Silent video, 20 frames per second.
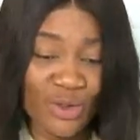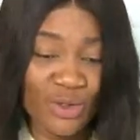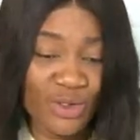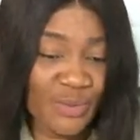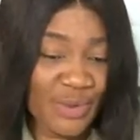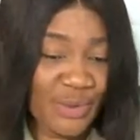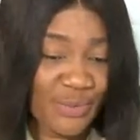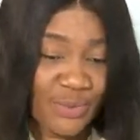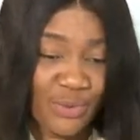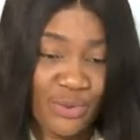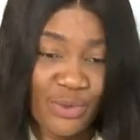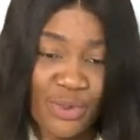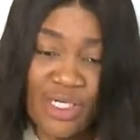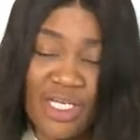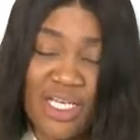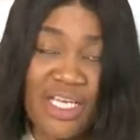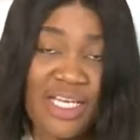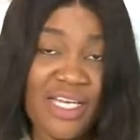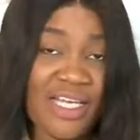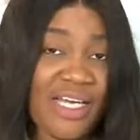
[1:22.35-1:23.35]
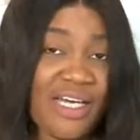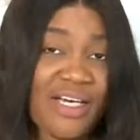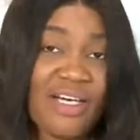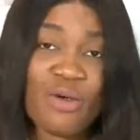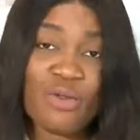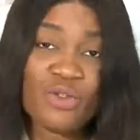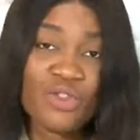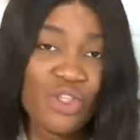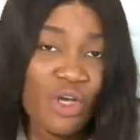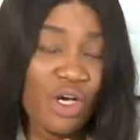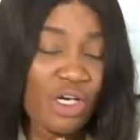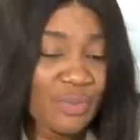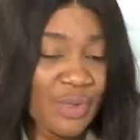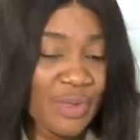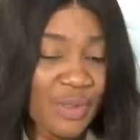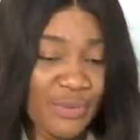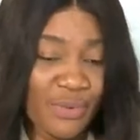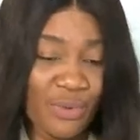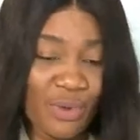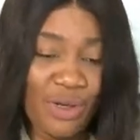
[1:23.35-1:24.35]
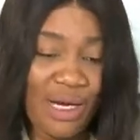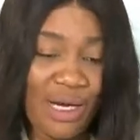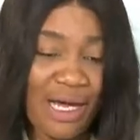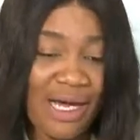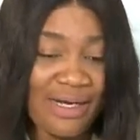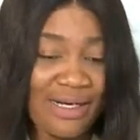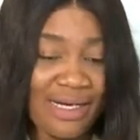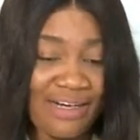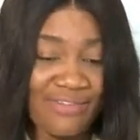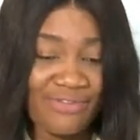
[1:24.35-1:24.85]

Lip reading: old people. Young people,